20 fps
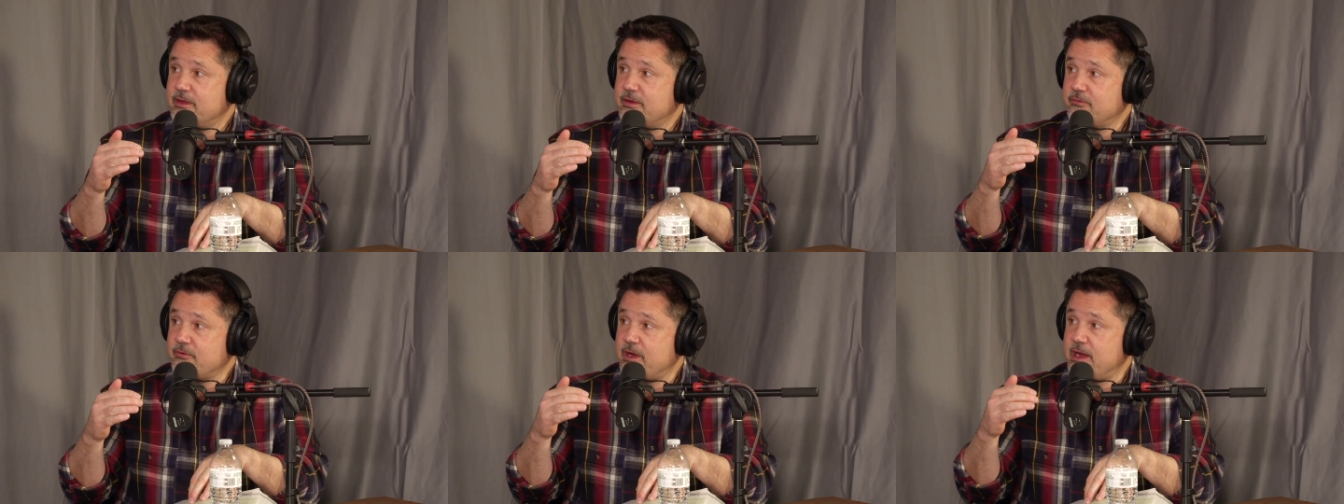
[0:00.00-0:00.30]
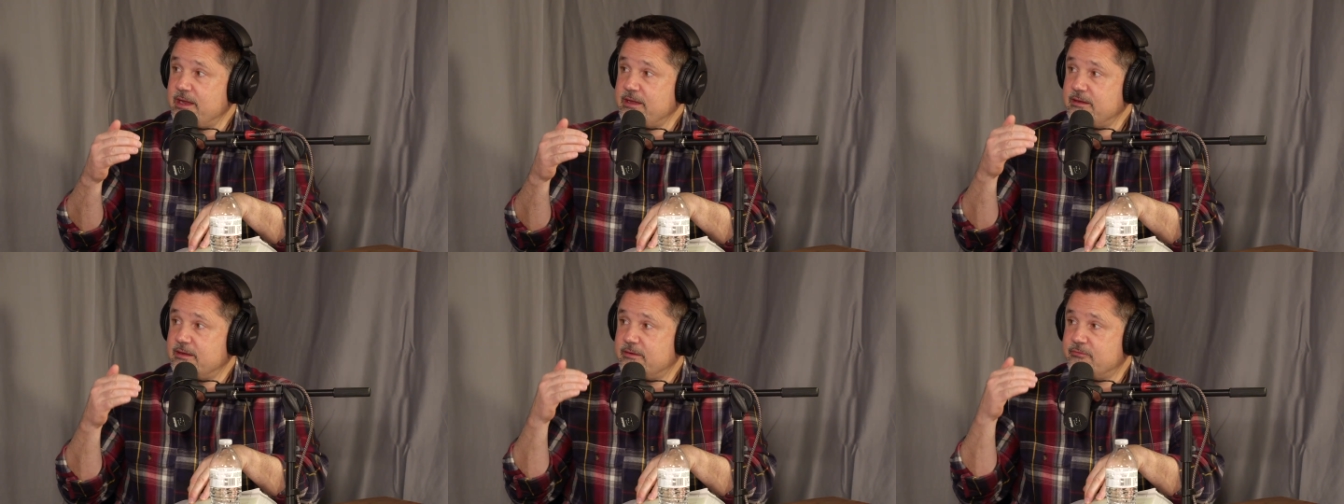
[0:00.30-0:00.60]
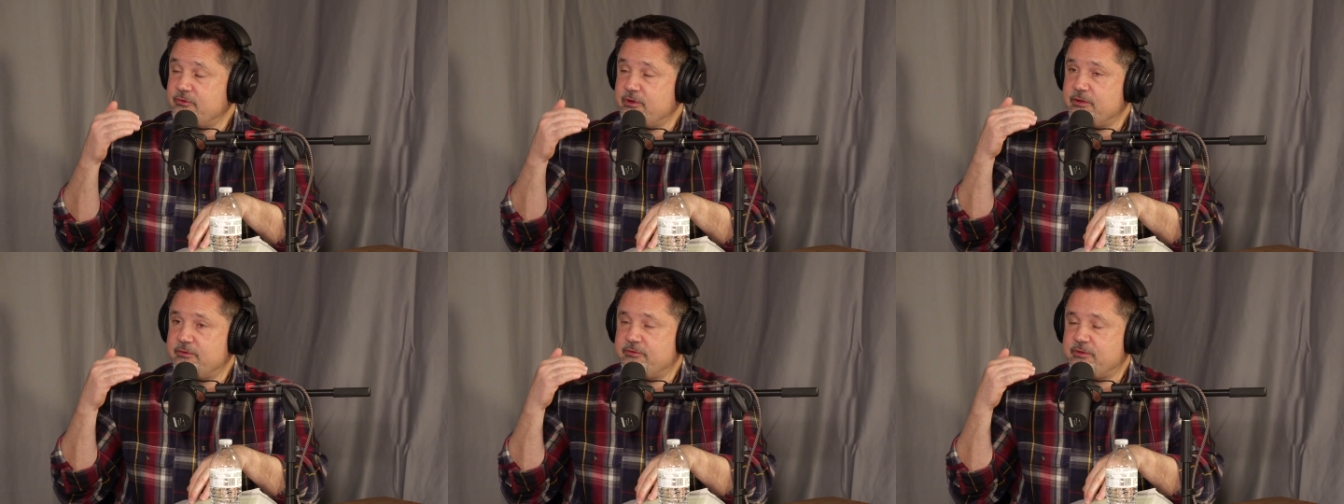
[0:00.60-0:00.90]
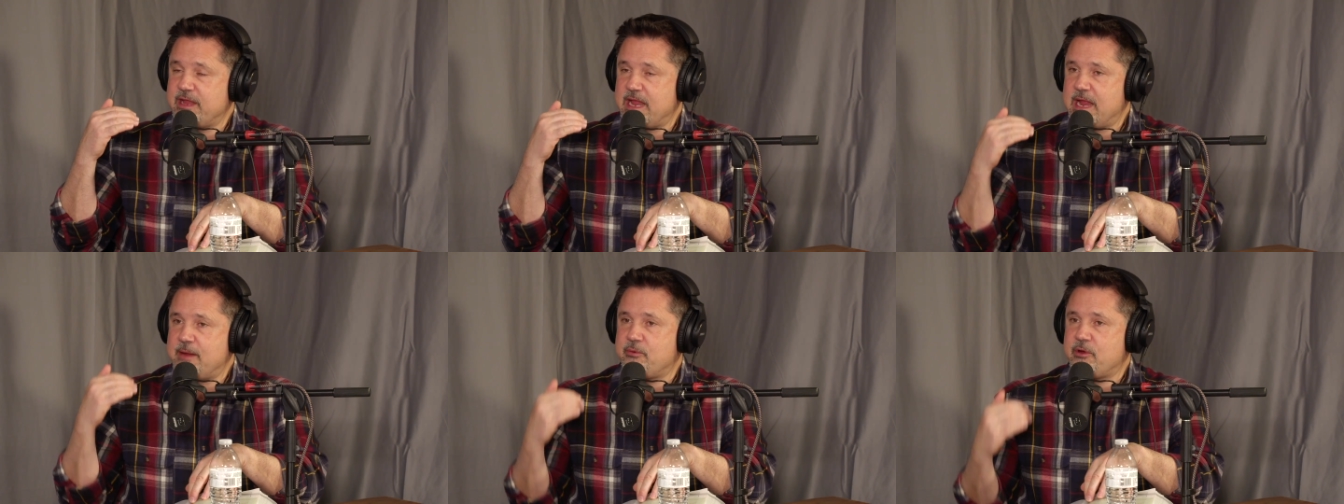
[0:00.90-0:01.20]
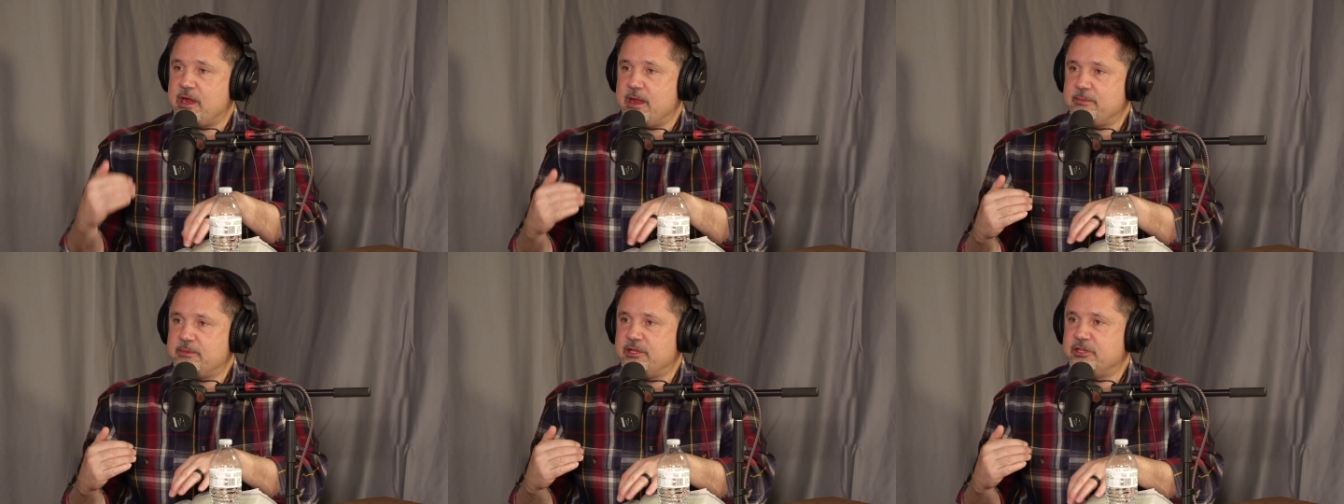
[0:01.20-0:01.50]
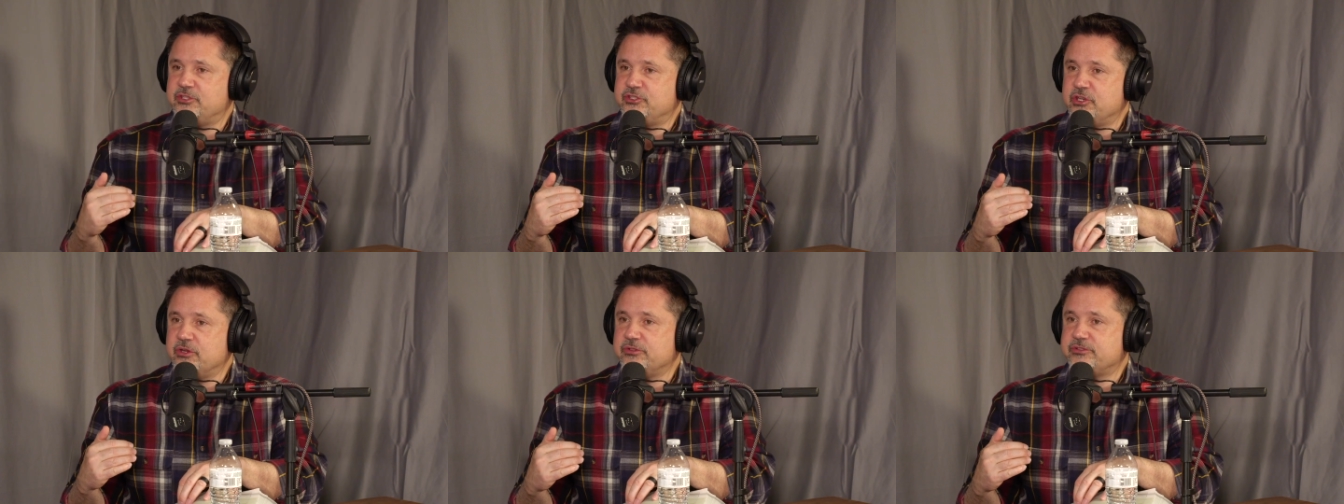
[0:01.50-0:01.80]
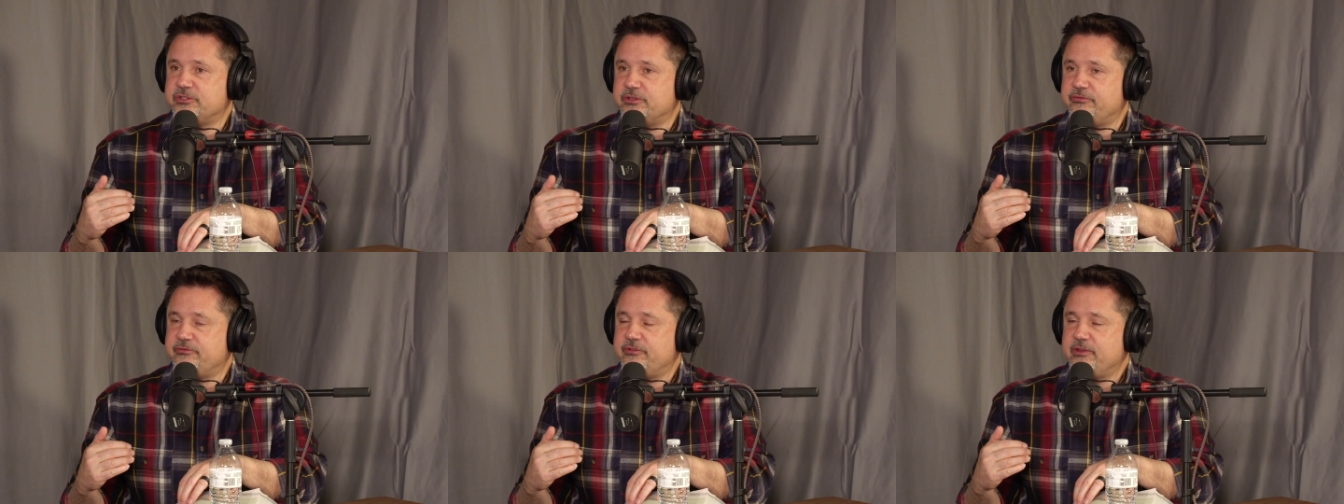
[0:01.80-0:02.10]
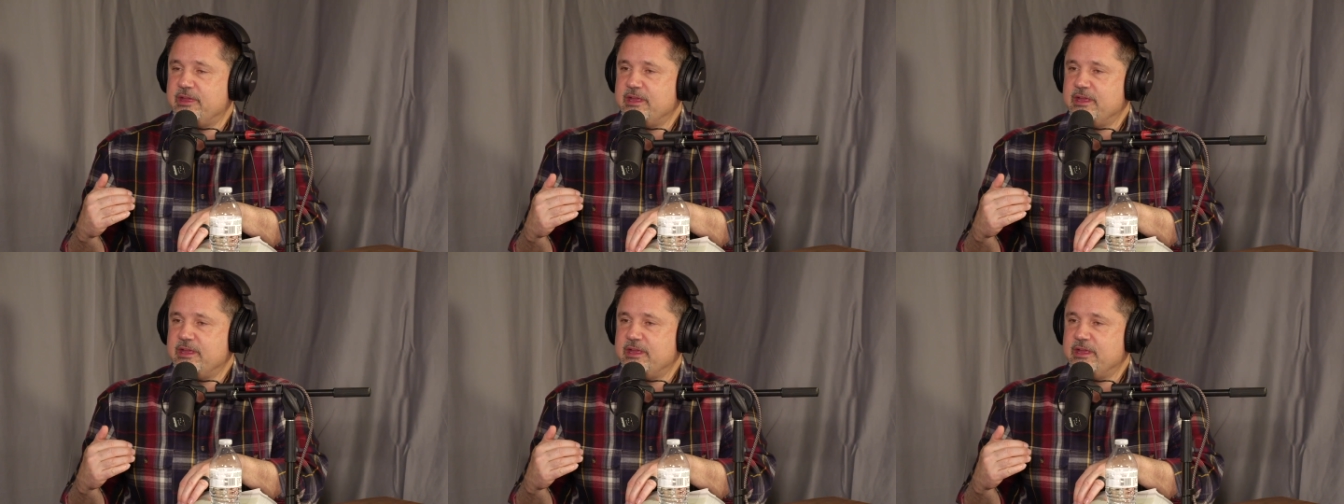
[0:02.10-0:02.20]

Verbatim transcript: right? Yep. Abraham to Joseph,